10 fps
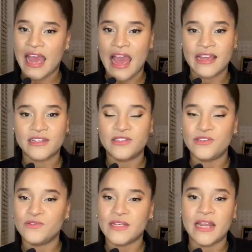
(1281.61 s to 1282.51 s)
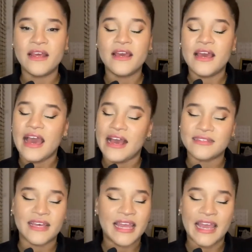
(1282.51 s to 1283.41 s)
I can use it
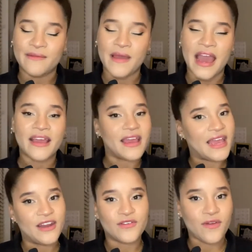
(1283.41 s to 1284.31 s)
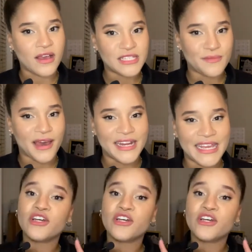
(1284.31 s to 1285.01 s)
as a handbag and crossbody.